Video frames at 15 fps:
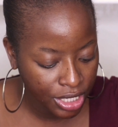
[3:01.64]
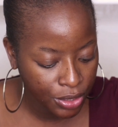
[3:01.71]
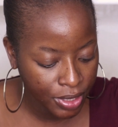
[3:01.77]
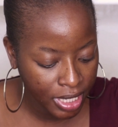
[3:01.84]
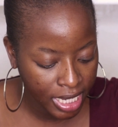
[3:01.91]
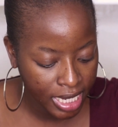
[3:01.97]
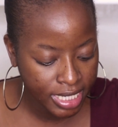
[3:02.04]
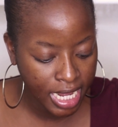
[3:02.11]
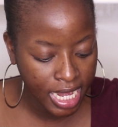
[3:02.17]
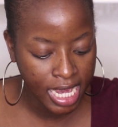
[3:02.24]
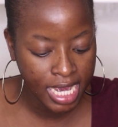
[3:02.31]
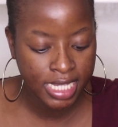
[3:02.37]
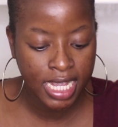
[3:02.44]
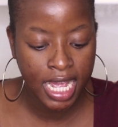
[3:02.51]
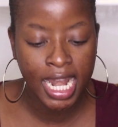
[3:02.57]
you need
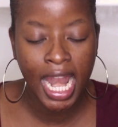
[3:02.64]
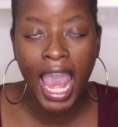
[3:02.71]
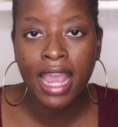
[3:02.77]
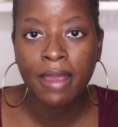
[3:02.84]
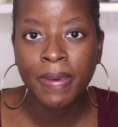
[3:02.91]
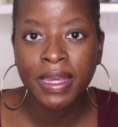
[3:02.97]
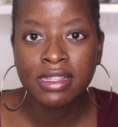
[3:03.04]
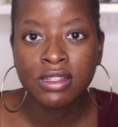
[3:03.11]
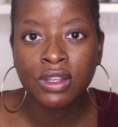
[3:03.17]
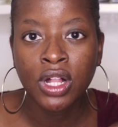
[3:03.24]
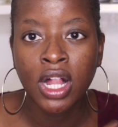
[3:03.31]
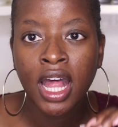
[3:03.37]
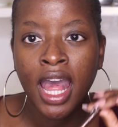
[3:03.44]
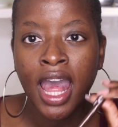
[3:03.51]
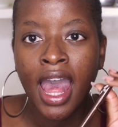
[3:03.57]
is an eye pencil.